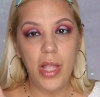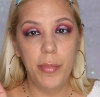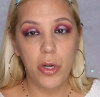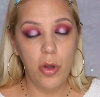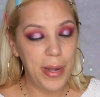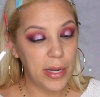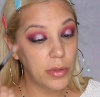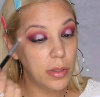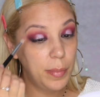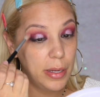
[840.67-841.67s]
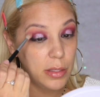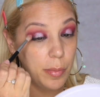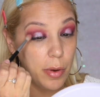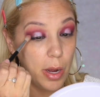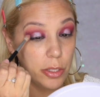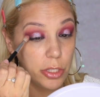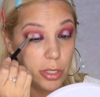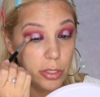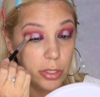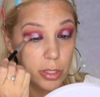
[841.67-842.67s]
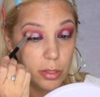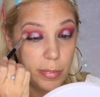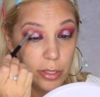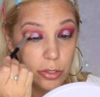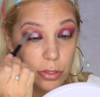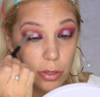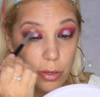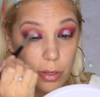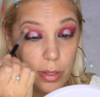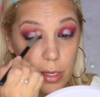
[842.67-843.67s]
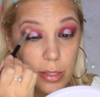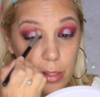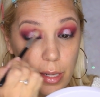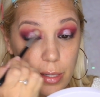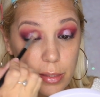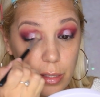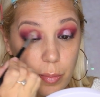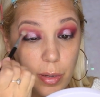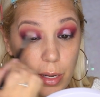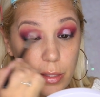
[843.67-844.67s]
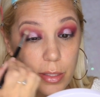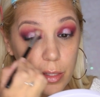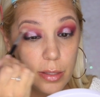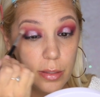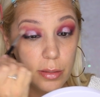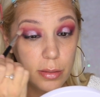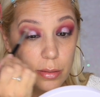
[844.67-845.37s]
going to go back in with the blending brush and just make sure that it's nicely blended.